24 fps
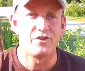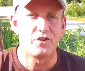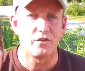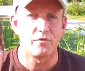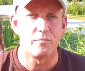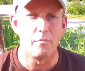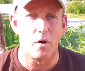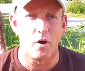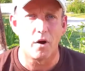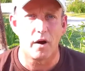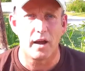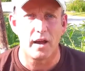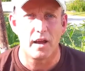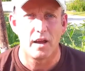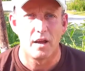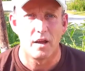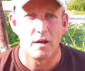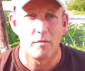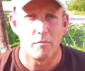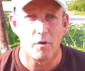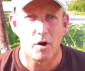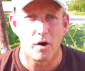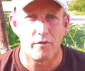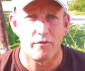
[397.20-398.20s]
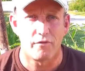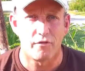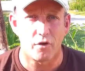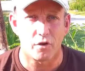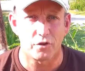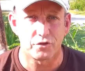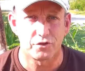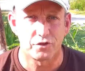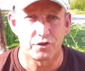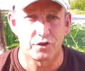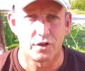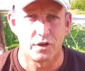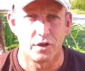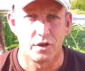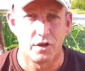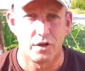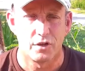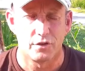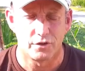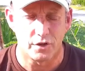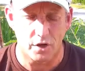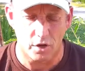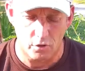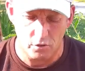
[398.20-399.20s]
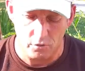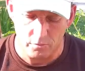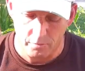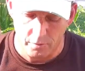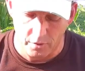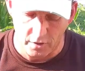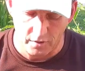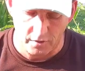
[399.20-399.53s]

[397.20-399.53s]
of my frost zone, but